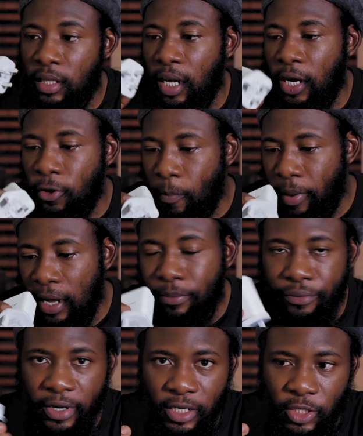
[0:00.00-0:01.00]
TECNO power
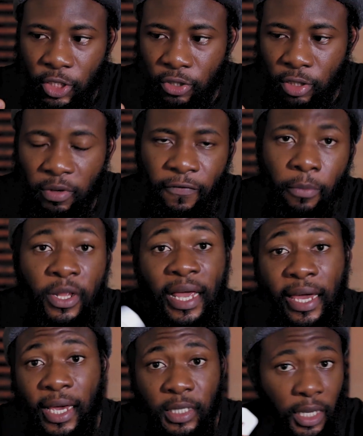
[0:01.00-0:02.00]
brick this huge before, but I
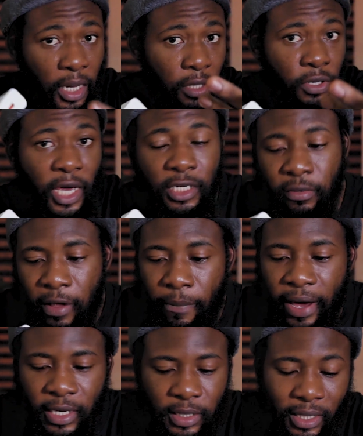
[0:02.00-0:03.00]
guess, again, you guys
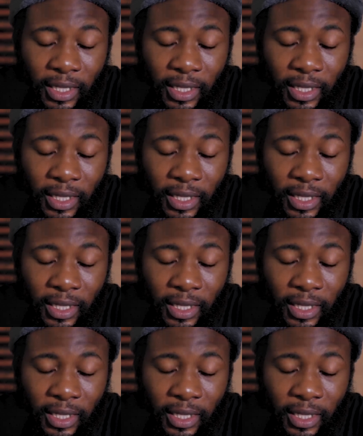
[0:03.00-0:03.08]
remember, it's a